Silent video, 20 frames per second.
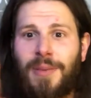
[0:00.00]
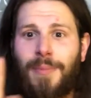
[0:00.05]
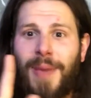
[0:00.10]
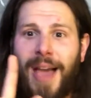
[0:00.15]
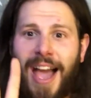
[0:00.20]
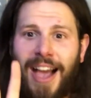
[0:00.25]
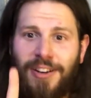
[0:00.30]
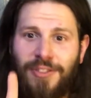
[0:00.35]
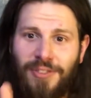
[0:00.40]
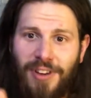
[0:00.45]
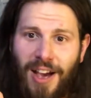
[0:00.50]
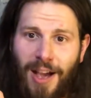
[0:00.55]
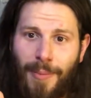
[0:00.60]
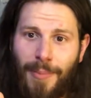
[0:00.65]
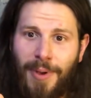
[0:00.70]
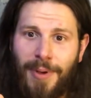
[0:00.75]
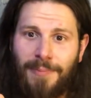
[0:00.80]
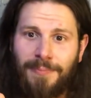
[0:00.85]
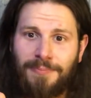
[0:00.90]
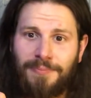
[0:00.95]

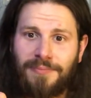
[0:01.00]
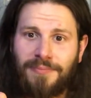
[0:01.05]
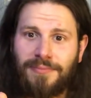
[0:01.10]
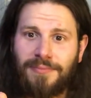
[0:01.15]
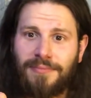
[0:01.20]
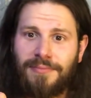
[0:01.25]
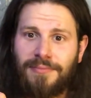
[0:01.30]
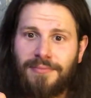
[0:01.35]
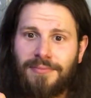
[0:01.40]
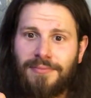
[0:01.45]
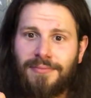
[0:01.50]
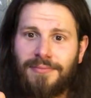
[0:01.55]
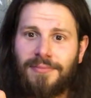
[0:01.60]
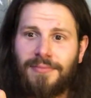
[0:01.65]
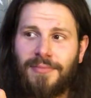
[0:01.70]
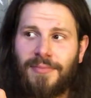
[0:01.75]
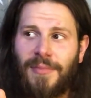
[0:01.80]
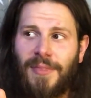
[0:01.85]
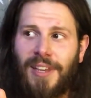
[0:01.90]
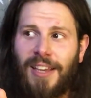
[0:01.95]
backdrop
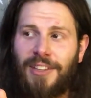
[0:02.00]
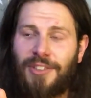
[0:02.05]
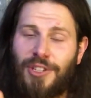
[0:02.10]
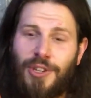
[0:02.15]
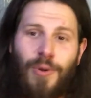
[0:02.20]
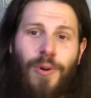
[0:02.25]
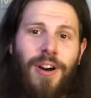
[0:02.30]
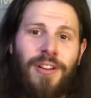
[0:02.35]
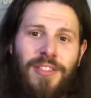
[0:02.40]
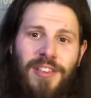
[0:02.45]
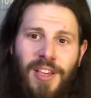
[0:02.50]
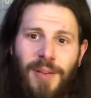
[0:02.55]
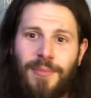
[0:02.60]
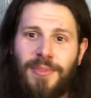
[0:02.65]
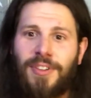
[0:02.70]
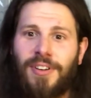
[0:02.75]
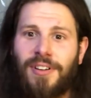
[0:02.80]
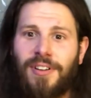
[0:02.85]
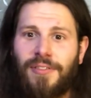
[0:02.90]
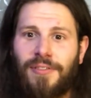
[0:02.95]
as you are the
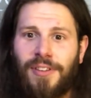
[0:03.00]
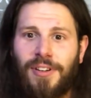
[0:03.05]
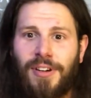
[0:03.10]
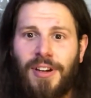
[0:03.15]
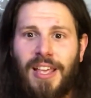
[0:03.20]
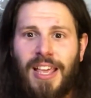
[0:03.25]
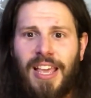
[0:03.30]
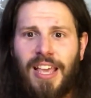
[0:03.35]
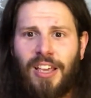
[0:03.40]
observer.